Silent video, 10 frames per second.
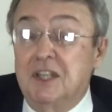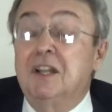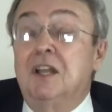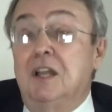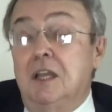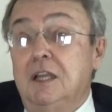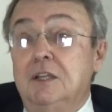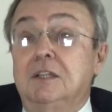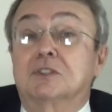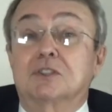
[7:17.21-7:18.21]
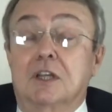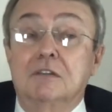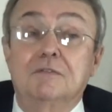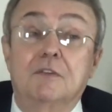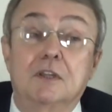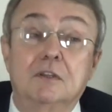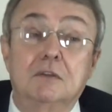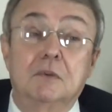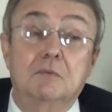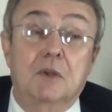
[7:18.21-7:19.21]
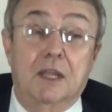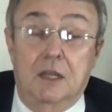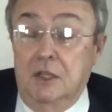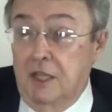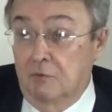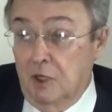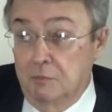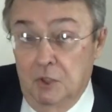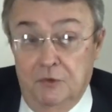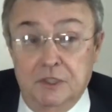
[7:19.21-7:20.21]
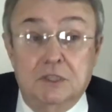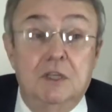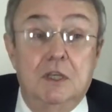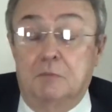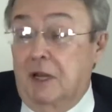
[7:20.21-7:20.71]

He did he did stuff that you know, we were like, okay, I'm going to build this,